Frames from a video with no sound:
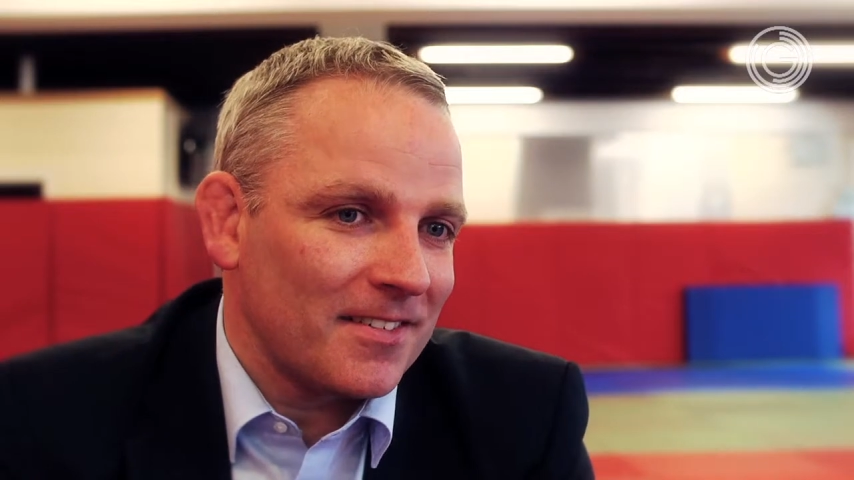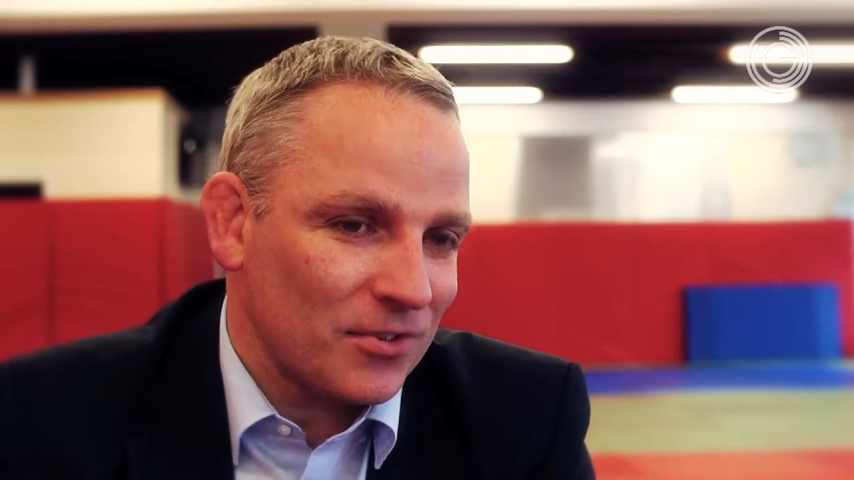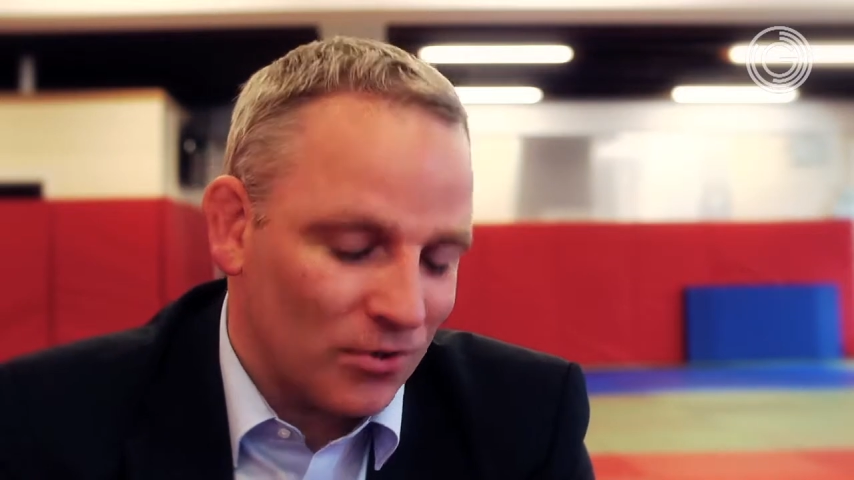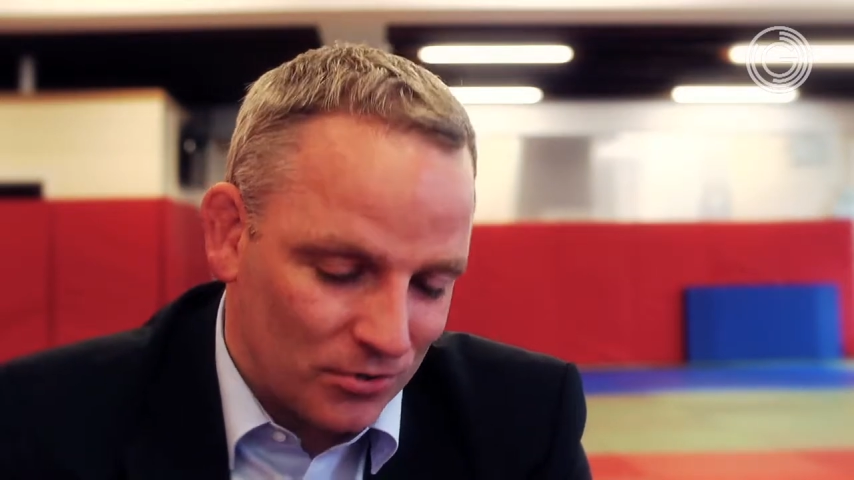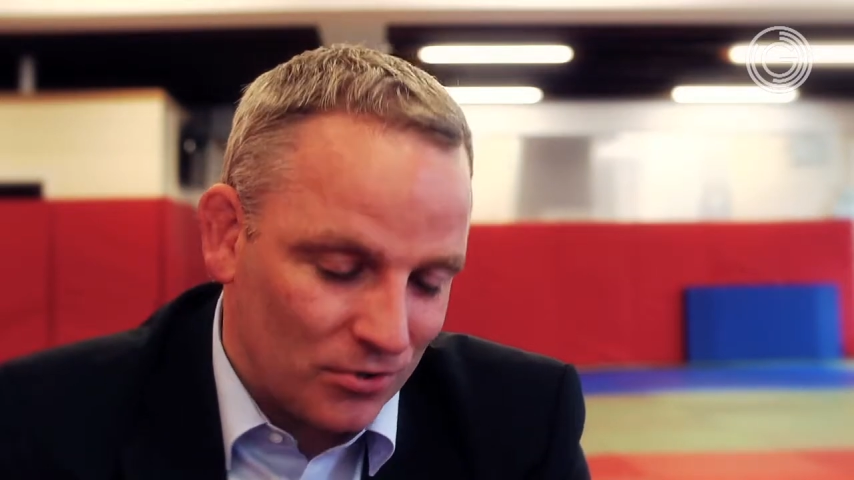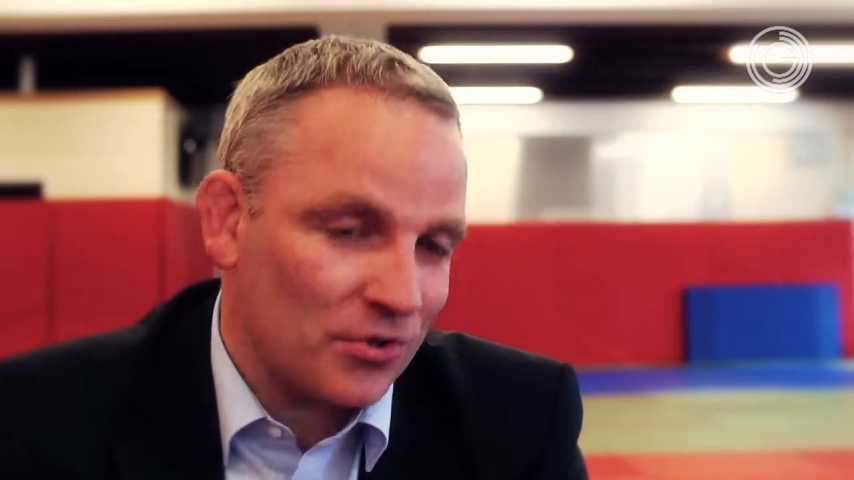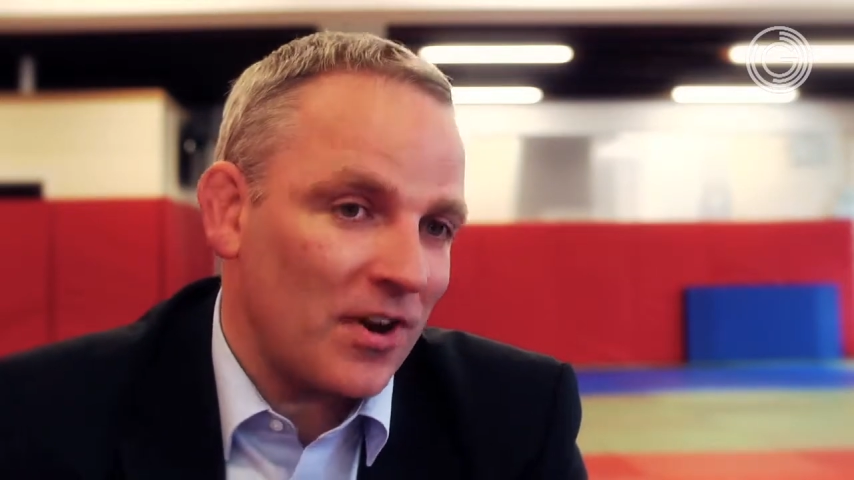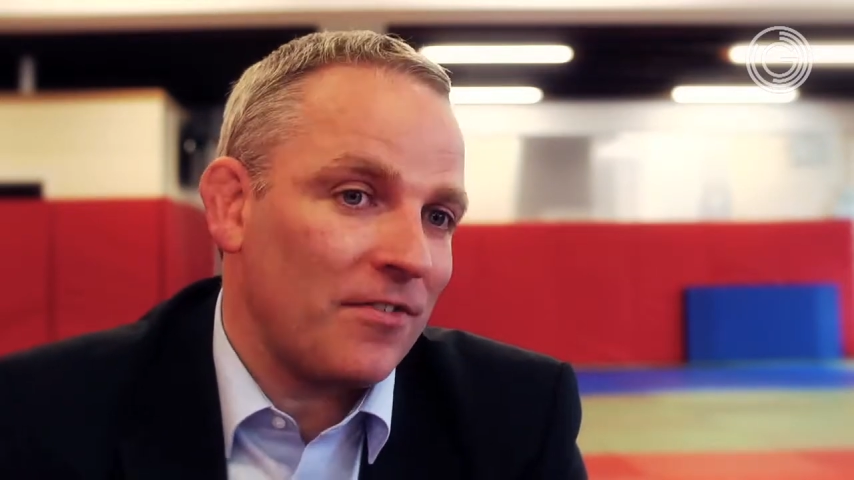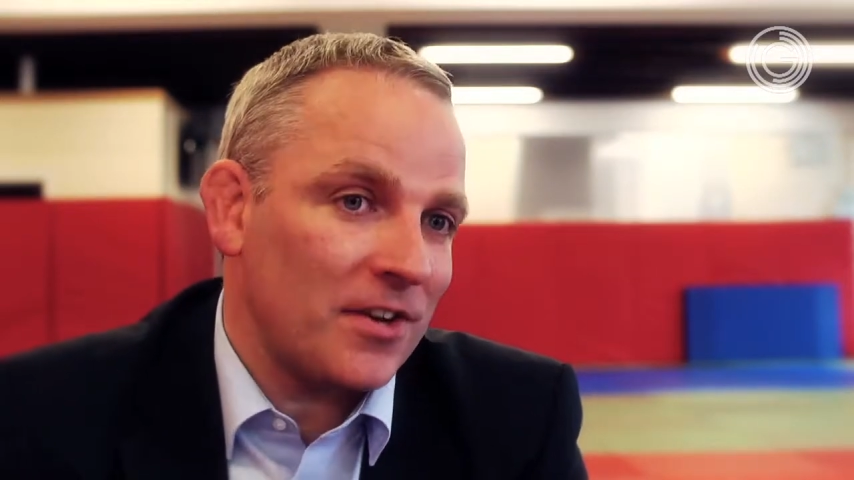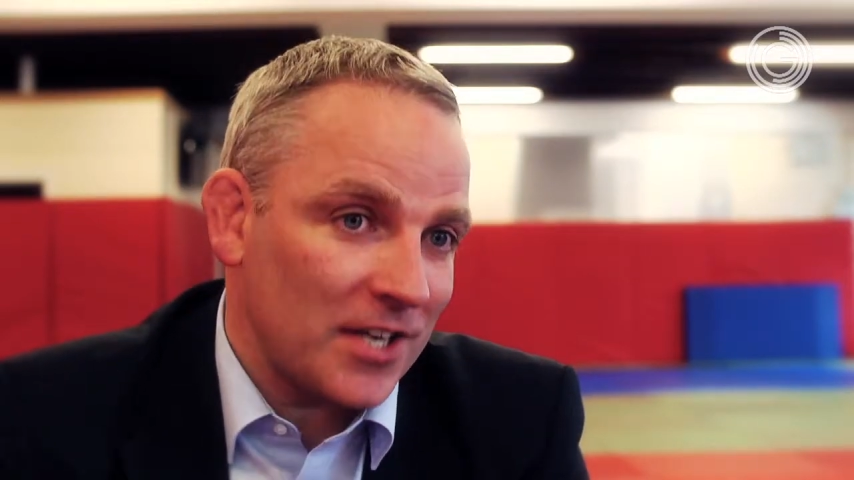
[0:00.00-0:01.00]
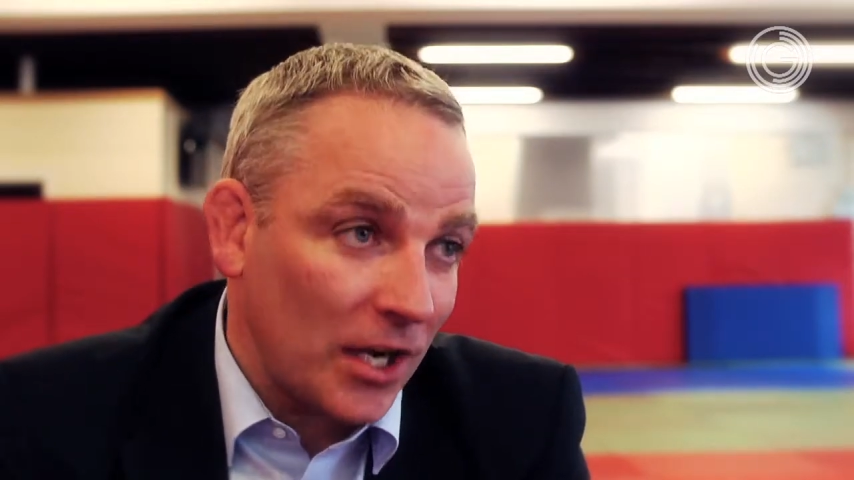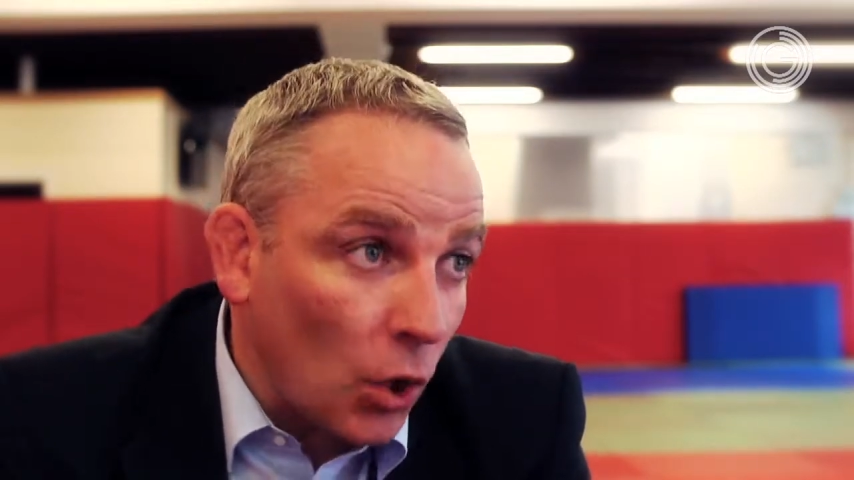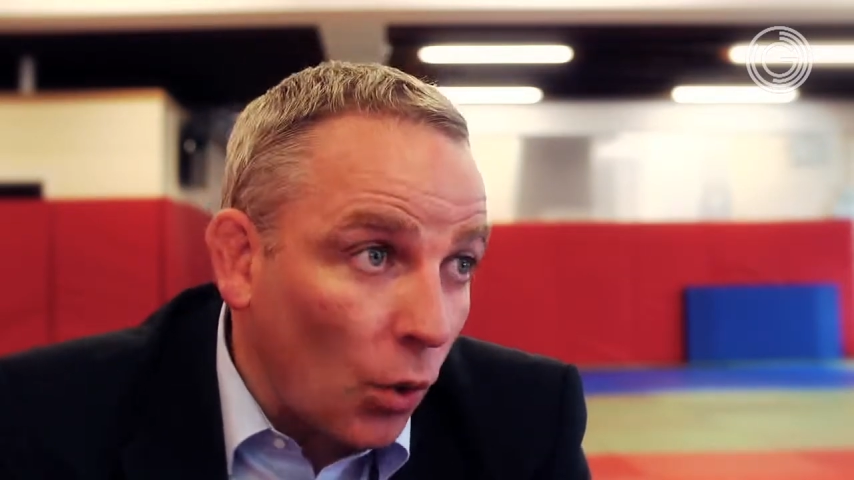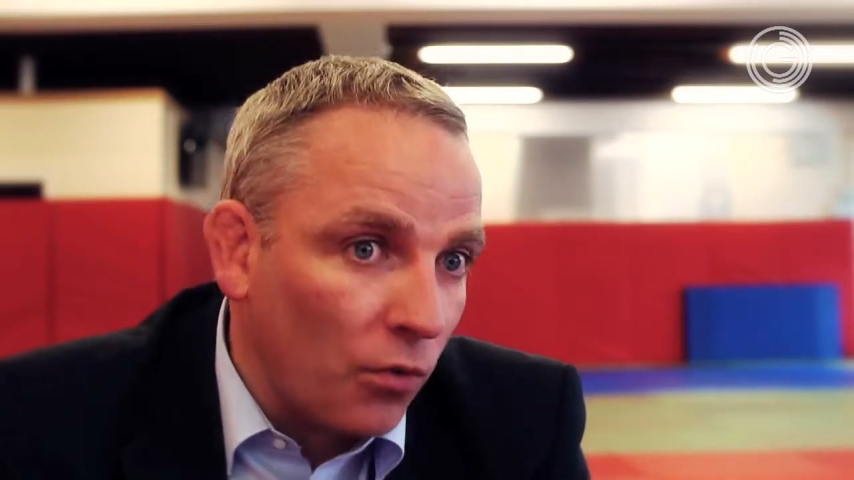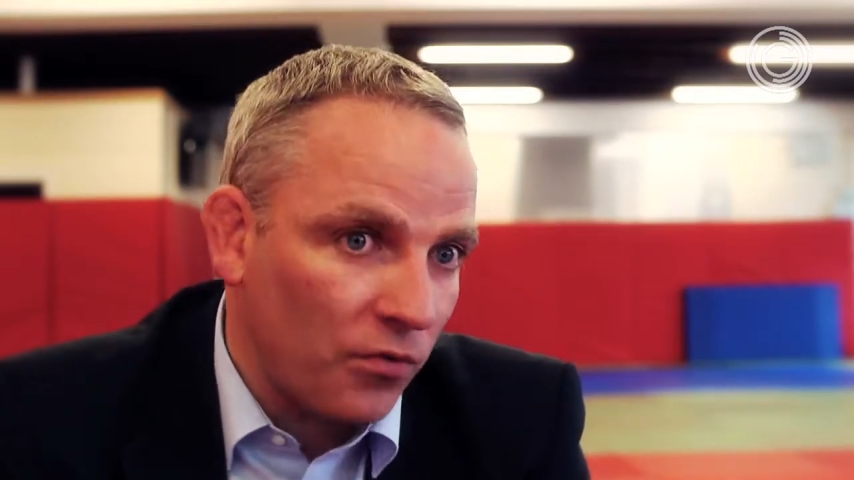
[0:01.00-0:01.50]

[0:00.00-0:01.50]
So as soon as the referee said go